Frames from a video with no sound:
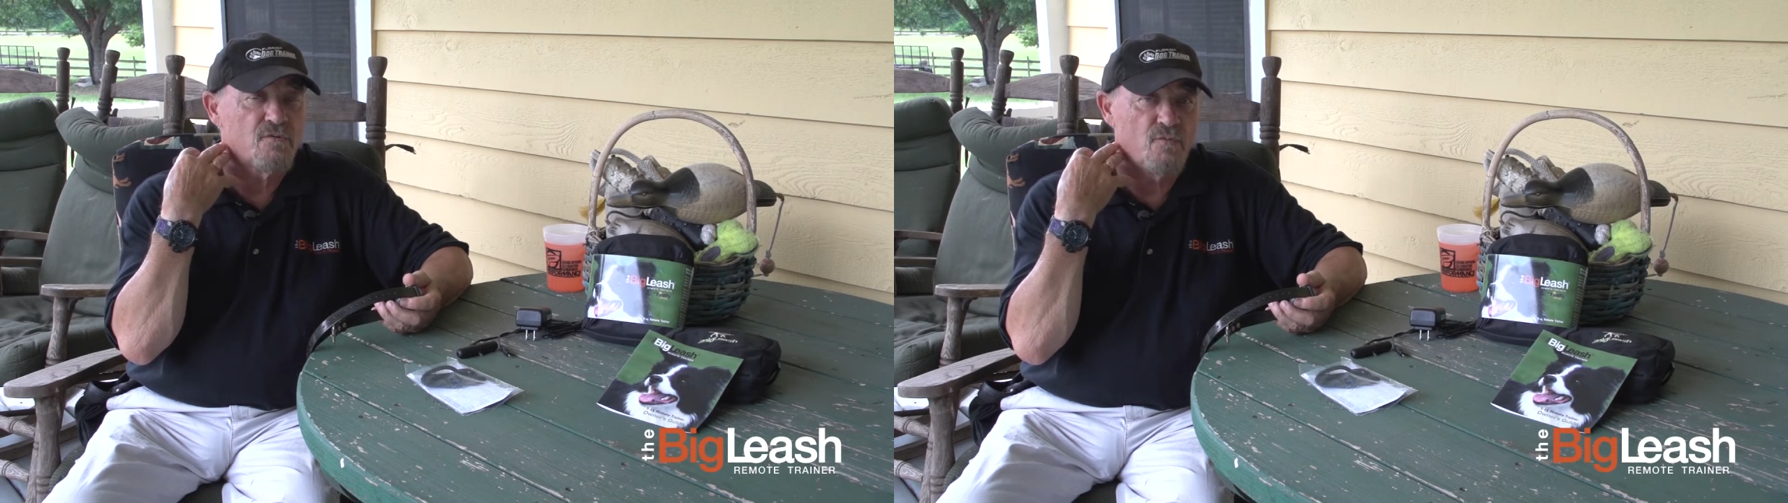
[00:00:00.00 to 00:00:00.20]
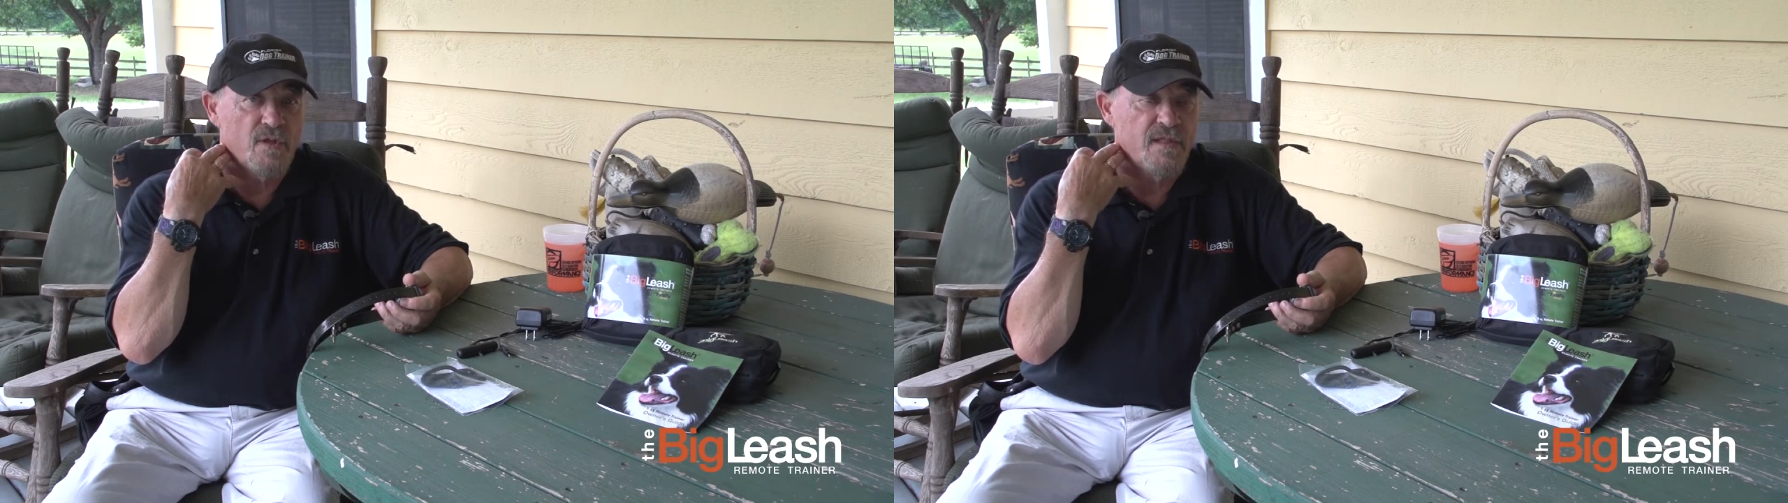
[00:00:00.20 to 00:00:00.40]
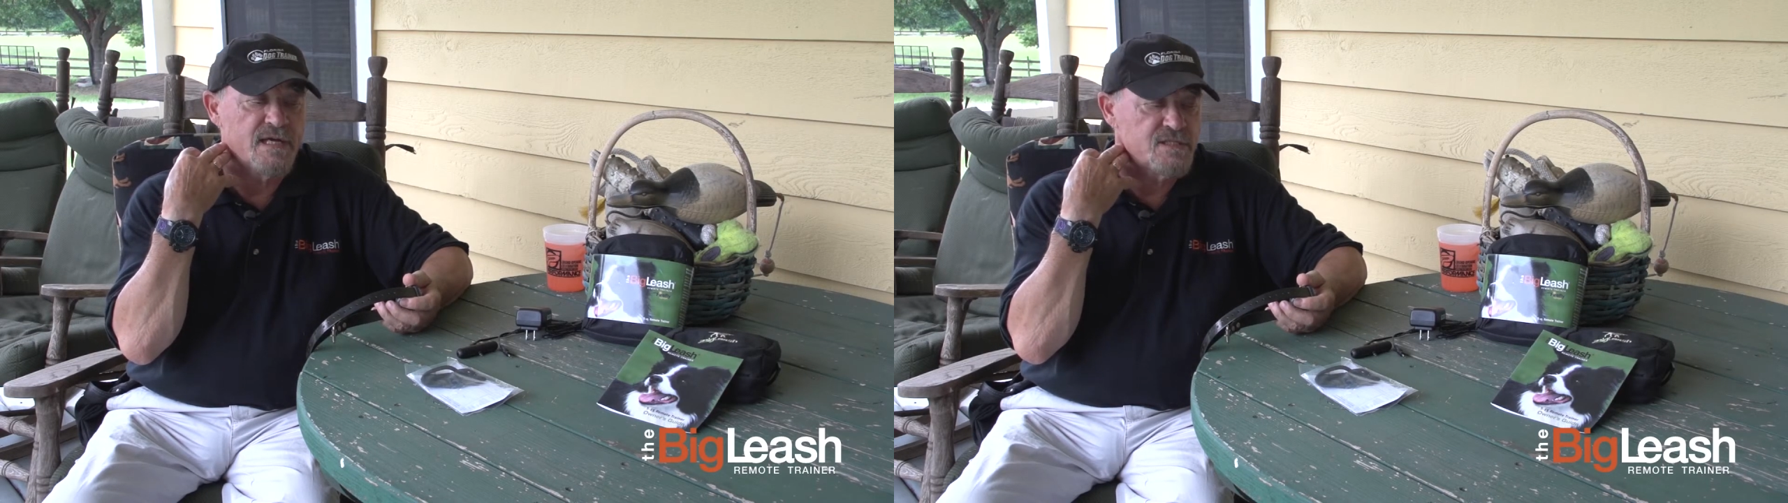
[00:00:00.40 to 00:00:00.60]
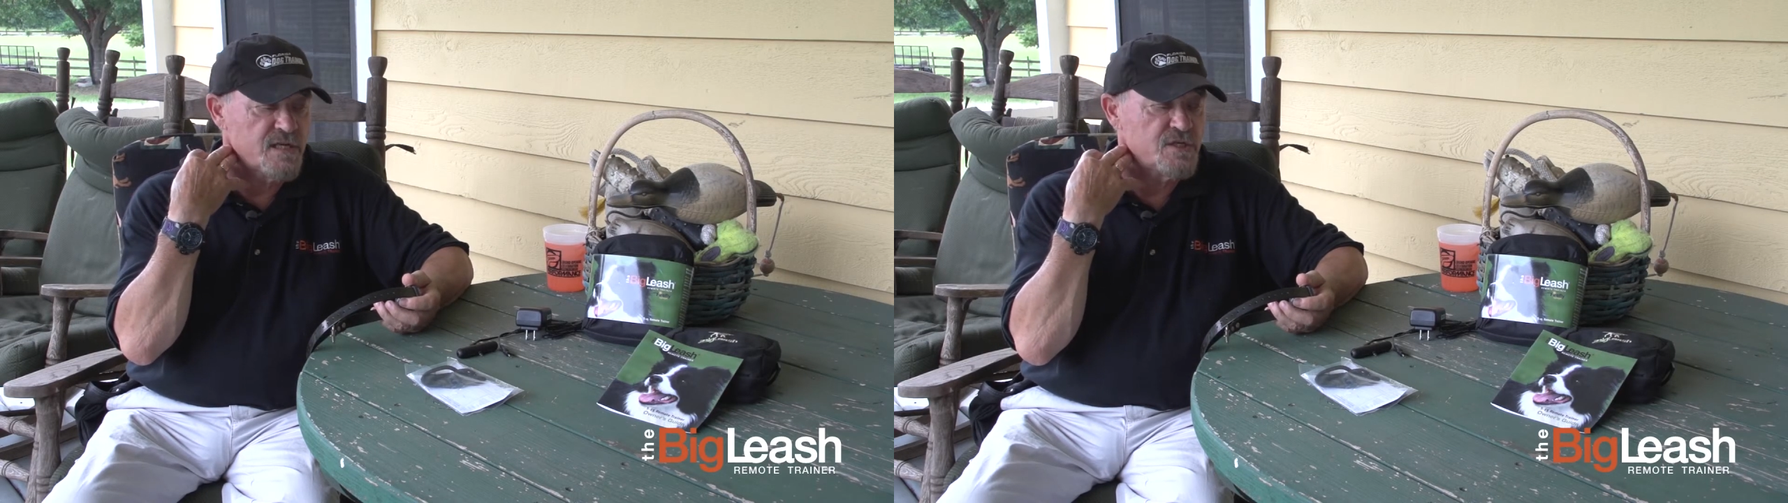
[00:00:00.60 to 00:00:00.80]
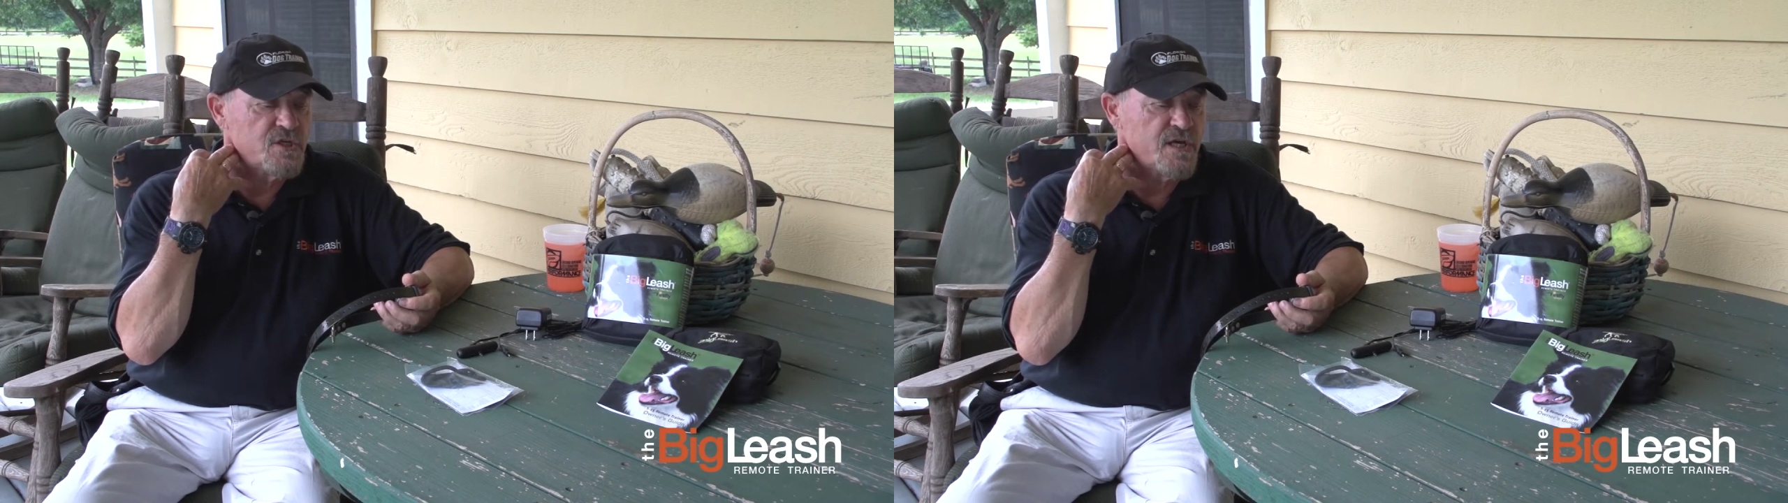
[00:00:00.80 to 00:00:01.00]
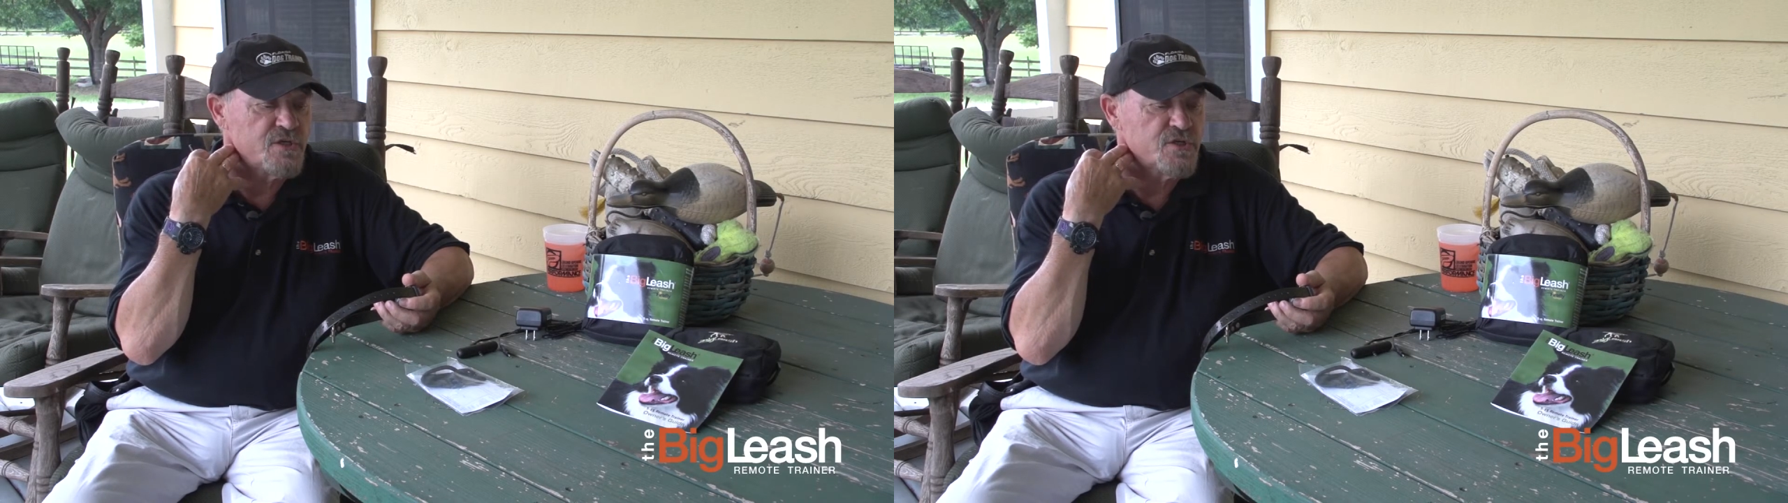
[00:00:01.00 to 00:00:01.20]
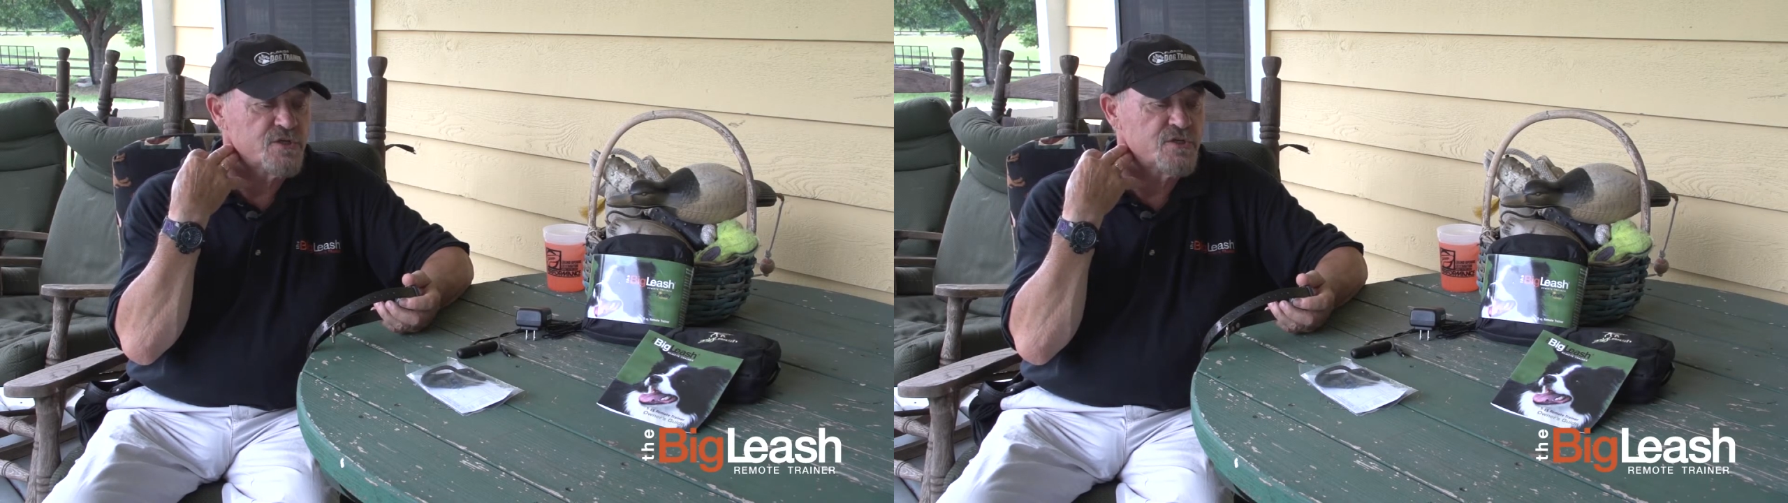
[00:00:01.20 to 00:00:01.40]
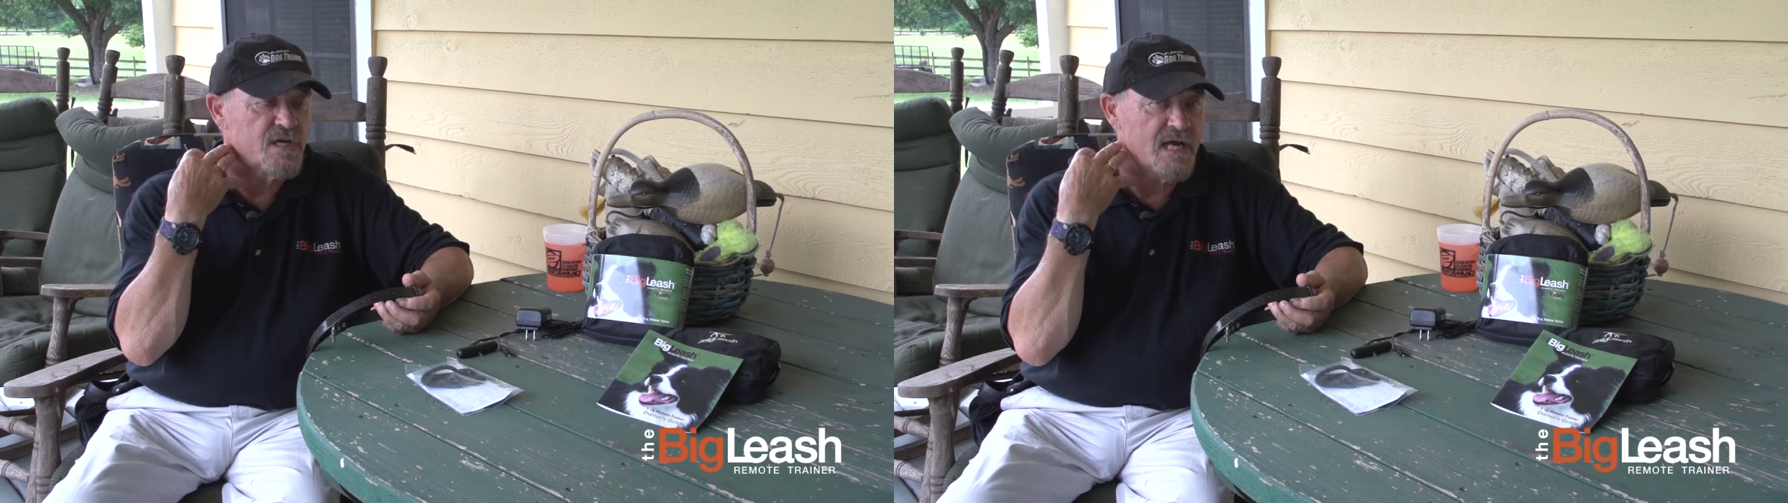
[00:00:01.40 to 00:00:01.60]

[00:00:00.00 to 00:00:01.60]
what that sensation